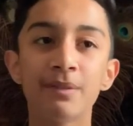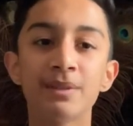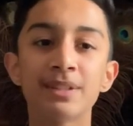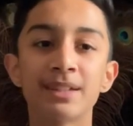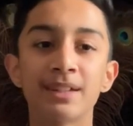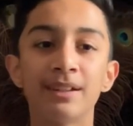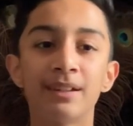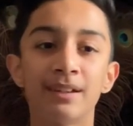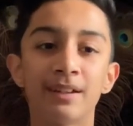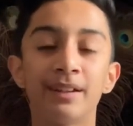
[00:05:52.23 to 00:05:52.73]
He
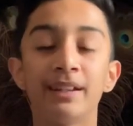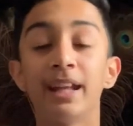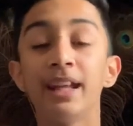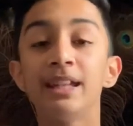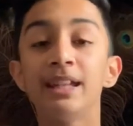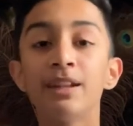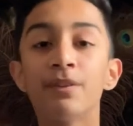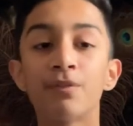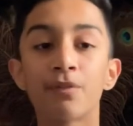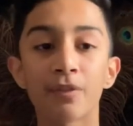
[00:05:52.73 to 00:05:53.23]
wasn't a
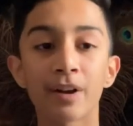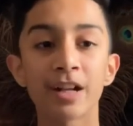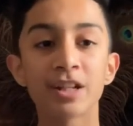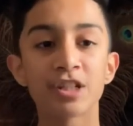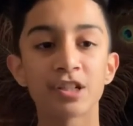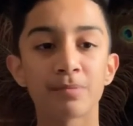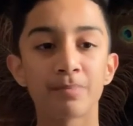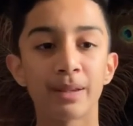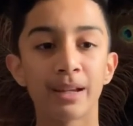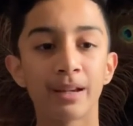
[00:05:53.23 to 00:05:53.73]
native
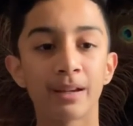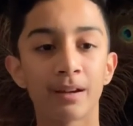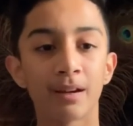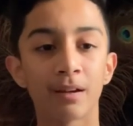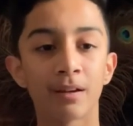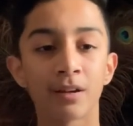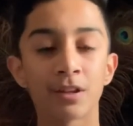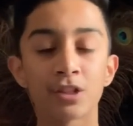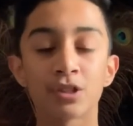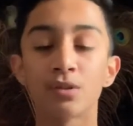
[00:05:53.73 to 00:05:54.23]
French
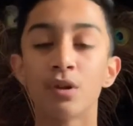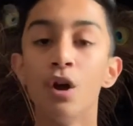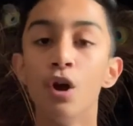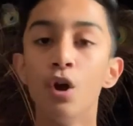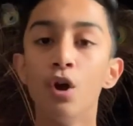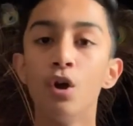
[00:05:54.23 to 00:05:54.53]
speaker because